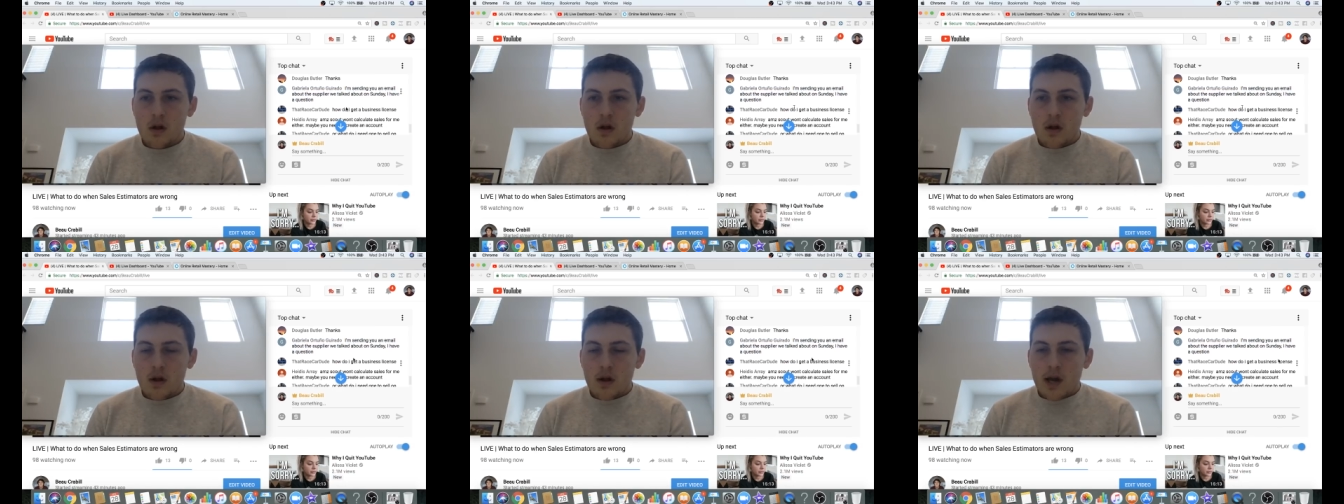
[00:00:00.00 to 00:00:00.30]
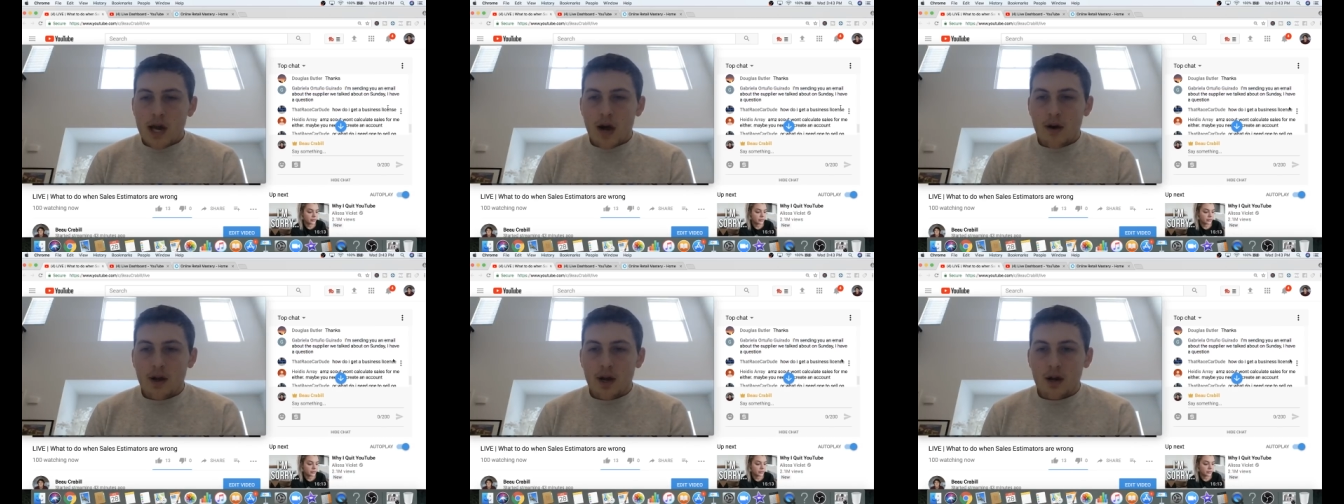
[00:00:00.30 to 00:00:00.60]

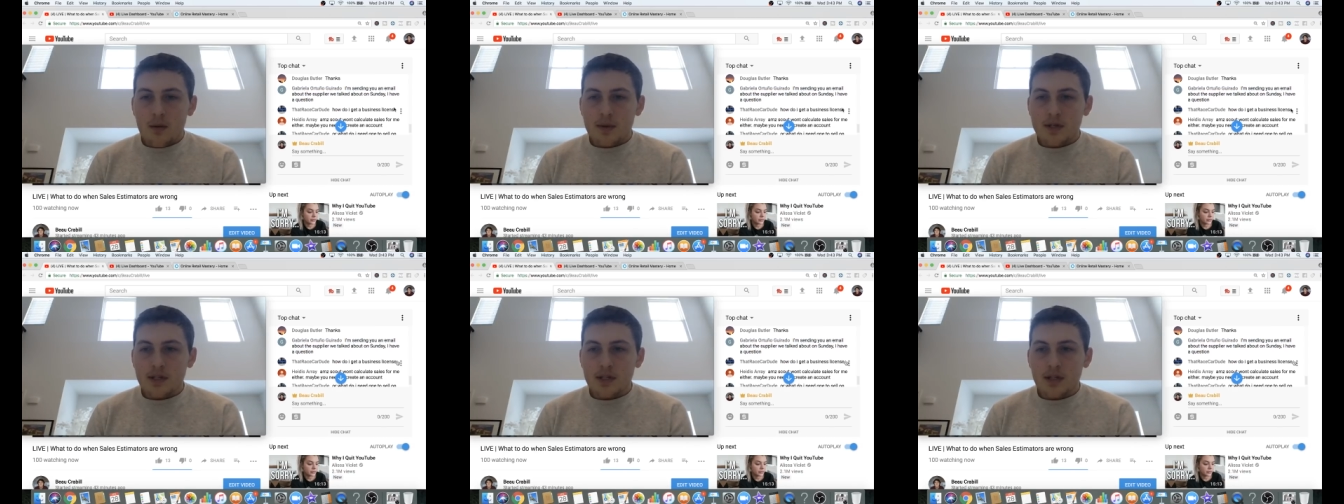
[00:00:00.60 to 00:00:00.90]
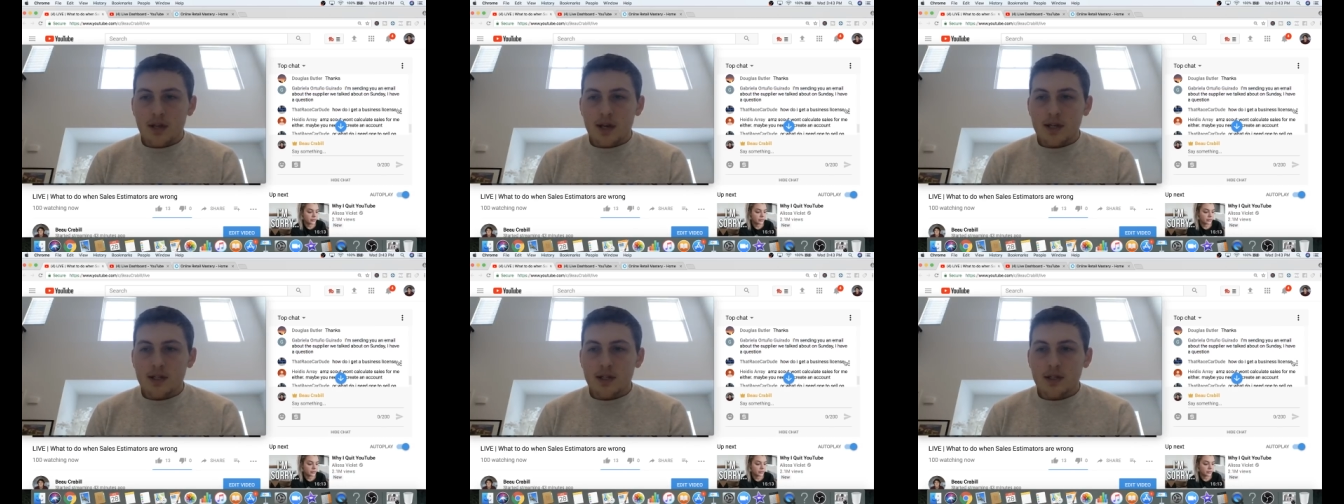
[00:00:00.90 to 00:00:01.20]
How to get a business
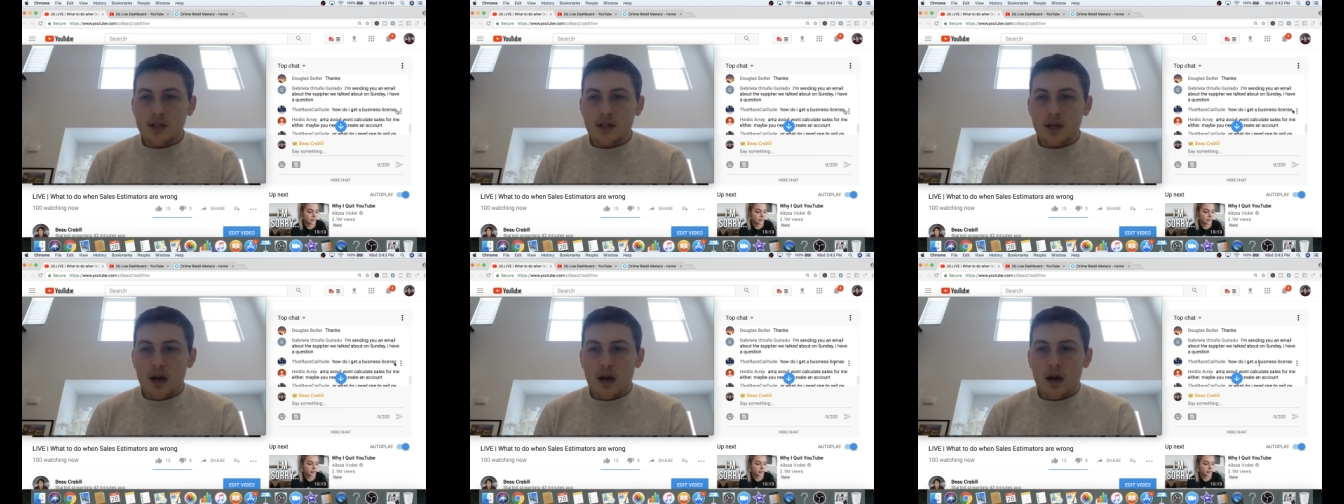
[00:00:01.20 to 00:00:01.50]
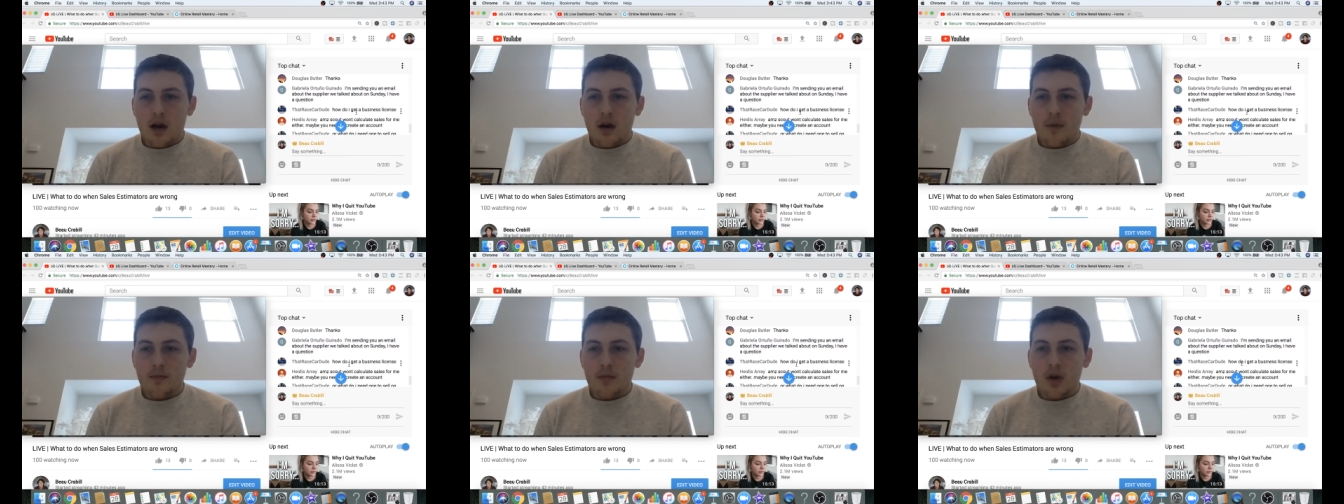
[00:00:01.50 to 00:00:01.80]
license?
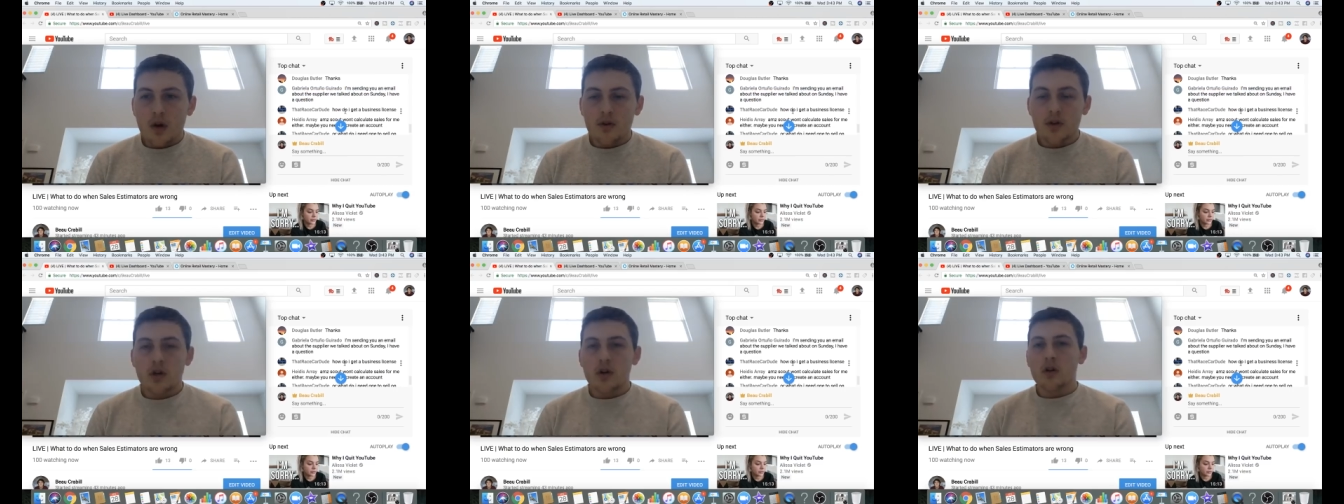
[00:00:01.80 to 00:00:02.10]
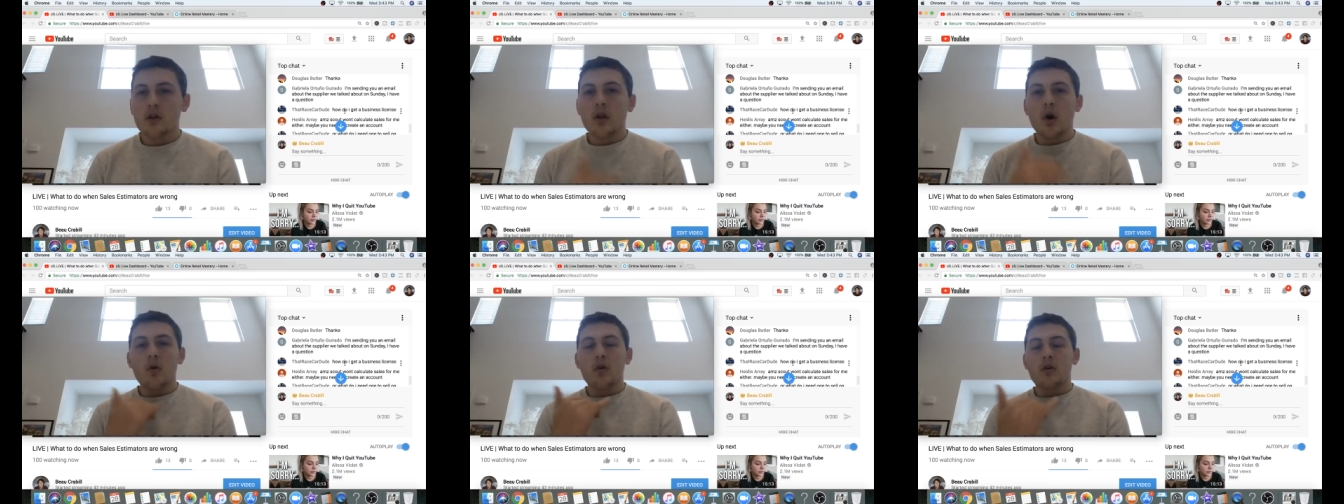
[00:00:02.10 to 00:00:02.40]
Go to your
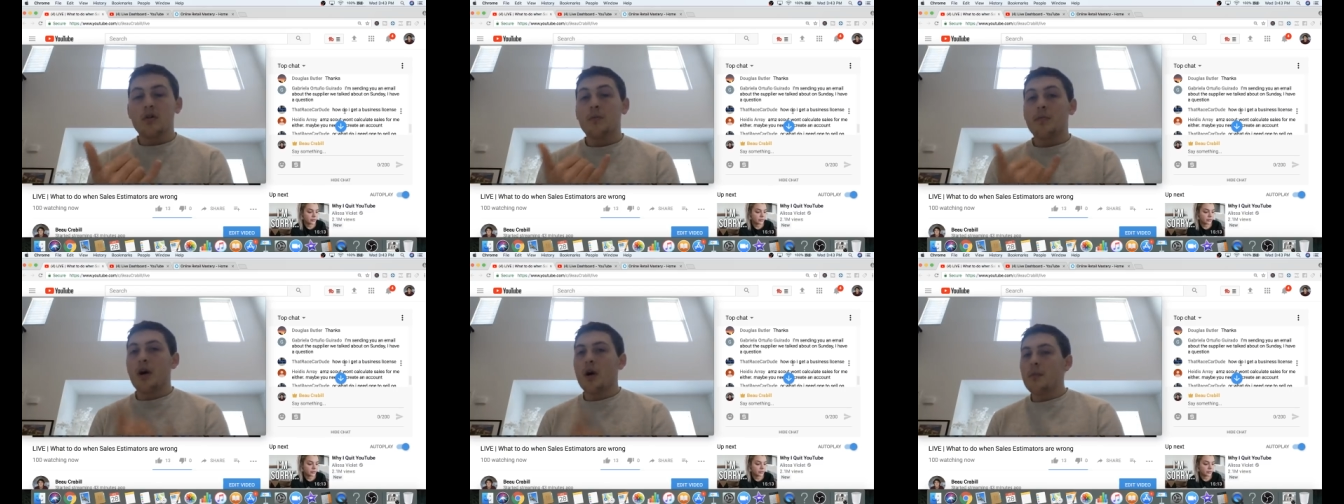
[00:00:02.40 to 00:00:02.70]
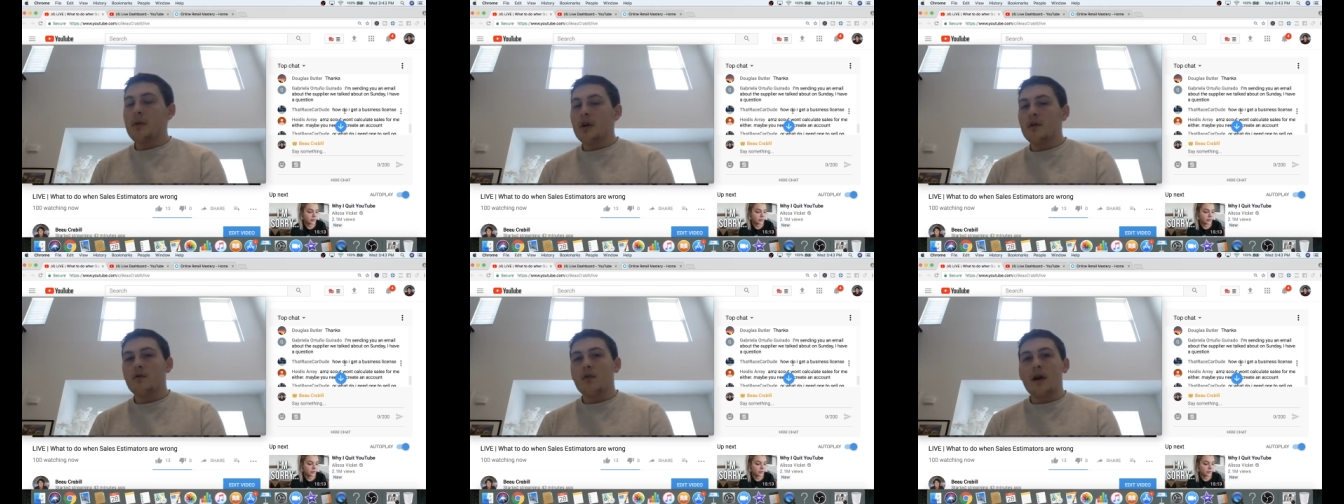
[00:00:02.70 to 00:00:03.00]
local
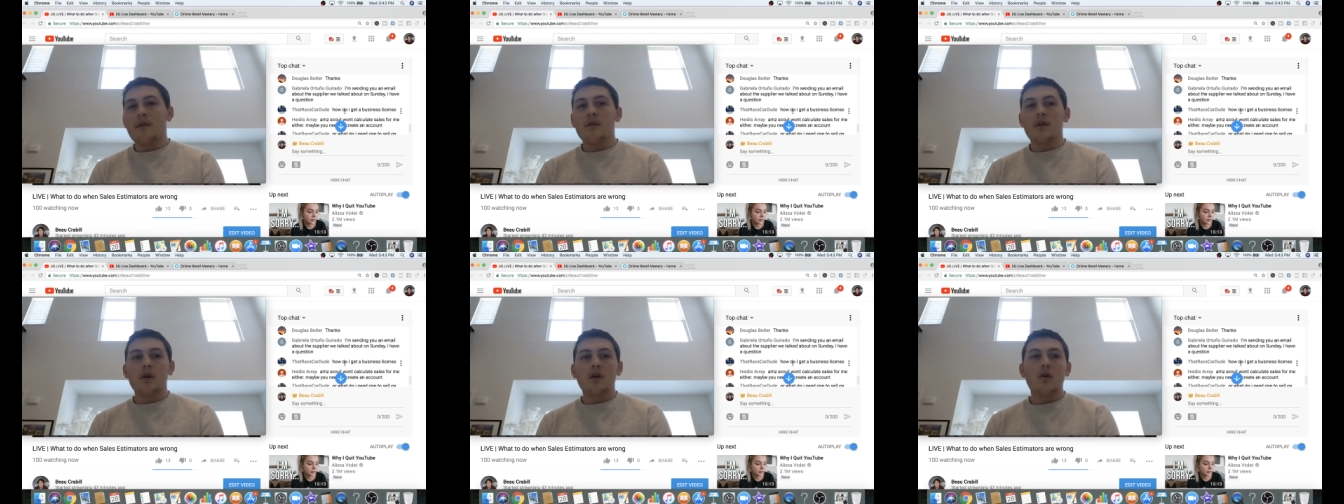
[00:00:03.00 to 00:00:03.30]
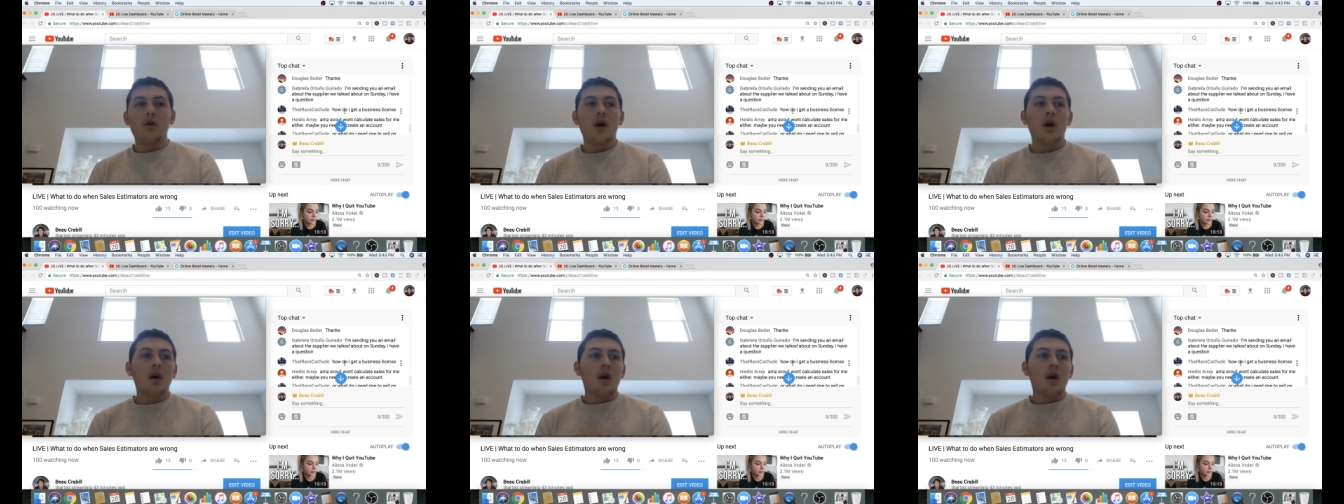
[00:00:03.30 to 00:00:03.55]
Department of Revenue,